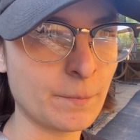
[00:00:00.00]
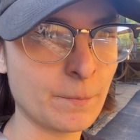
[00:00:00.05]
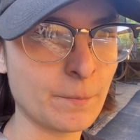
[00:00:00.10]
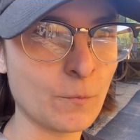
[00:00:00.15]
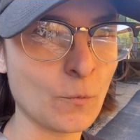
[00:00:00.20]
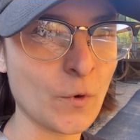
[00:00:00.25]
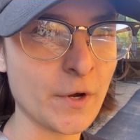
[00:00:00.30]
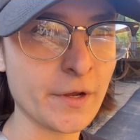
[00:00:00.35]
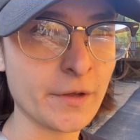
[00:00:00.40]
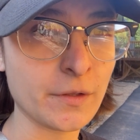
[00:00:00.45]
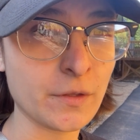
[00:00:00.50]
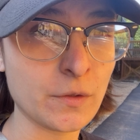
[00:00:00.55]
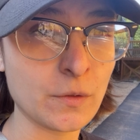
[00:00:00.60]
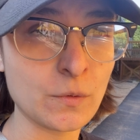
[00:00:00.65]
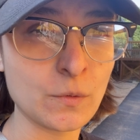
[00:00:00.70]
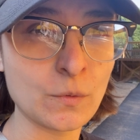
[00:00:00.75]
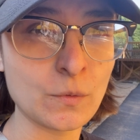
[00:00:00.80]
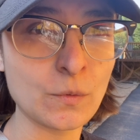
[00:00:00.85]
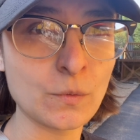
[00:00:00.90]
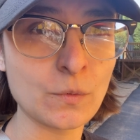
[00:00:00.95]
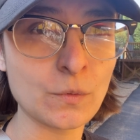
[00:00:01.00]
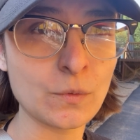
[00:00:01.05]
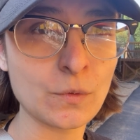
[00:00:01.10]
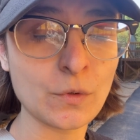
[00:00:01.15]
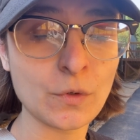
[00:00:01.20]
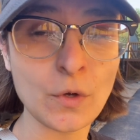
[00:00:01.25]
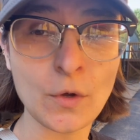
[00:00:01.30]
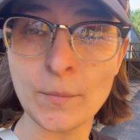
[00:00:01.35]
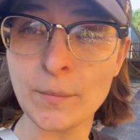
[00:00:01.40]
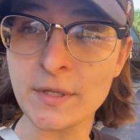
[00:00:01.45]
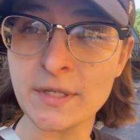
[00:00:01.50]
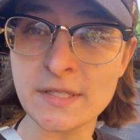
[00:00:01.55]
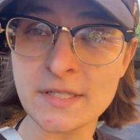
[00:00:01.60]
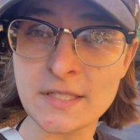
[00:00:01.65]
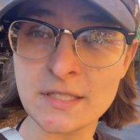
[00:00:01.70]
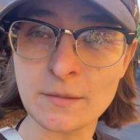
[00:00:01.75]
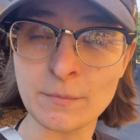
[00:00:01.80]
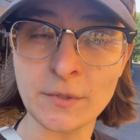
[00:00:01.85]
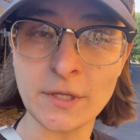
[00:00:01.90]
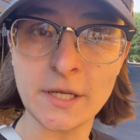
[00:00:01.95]
where you go place
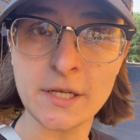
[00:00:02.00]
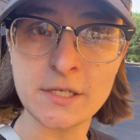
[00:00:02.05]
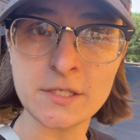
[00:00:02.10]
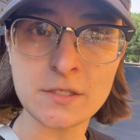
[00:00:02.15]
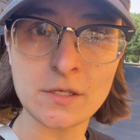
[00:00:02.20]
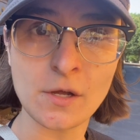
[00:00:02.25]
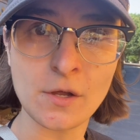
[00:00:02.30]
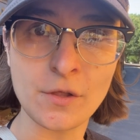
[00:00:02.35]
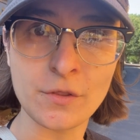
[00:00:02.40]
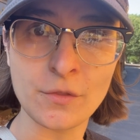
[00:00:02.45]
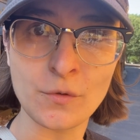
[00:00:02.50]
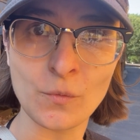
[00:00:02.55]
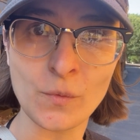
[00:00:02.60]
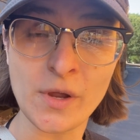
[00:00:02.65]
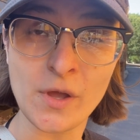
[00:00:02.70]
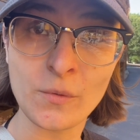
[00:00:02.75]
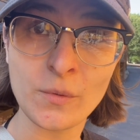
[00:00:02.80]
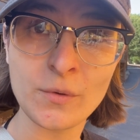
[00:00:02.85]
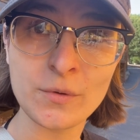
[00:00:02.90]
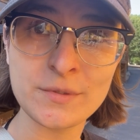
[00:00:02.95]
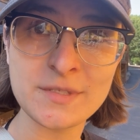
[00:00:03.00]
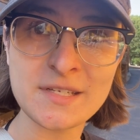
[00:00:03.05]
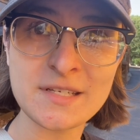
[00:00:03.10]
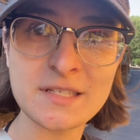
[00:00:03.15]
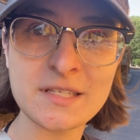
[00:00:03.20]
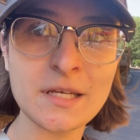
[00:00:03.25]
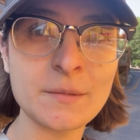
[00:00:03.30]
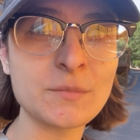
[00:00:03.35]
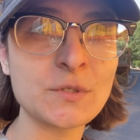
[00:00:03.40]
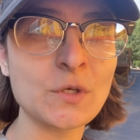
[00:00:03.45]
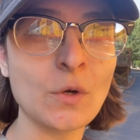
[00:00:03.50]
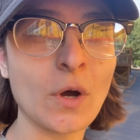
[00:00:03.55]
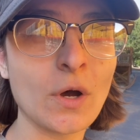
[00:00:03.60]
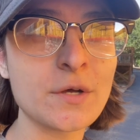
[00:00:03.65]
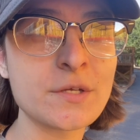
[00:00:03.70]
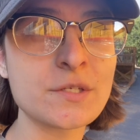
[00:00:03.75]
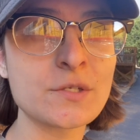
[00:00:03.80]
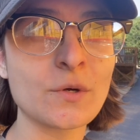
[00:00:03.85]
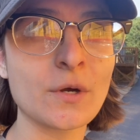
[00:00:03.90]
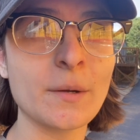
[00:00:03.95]
to place on the railroads, except you
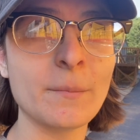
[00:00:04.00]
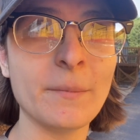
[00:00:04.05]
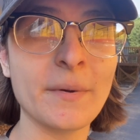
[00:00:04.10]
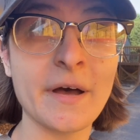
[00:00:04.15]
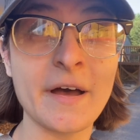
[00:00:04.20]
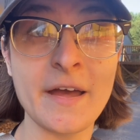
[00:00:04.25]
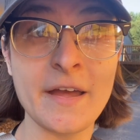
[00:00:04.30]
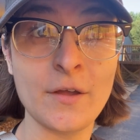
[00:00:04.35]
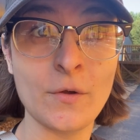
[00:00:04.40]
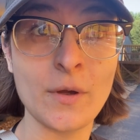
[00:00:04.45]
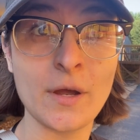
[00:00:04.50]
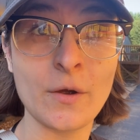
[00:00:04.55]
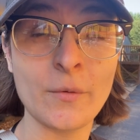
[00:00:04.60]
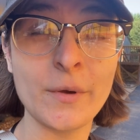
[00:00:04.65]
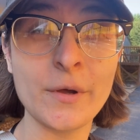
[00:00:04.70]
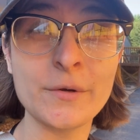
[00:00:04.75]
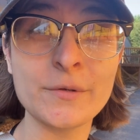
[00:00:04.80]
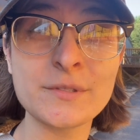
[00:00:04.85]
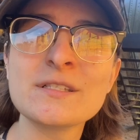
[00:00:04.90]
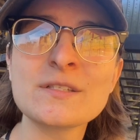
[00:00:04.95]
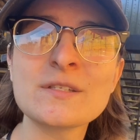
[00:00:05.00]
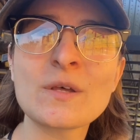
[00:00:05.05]
also are buying railroads.